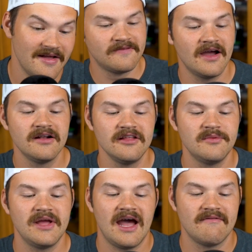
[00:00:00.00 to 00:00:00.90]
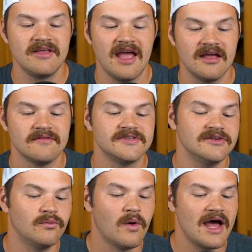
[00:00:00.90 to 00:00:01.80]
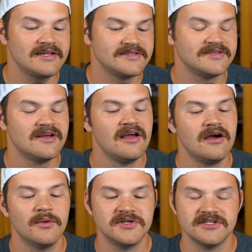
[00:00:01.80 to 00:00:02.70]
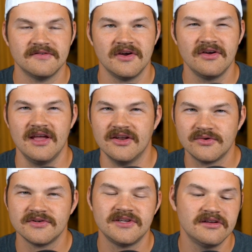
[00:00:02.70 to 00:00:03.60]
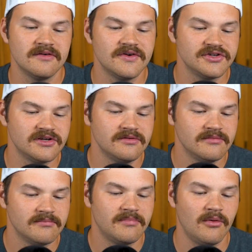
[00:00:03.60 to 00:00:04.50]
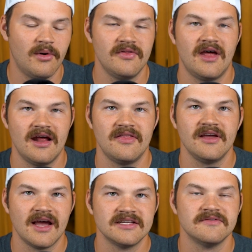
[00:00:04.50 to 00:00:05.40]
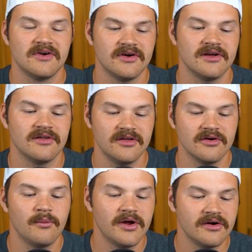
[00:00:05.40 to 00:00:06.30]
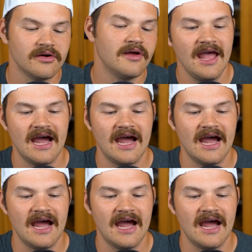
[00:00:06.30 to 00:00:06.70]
Finally, we have the AFC West, which is a very interesting division, but one that I think has a very clear winner.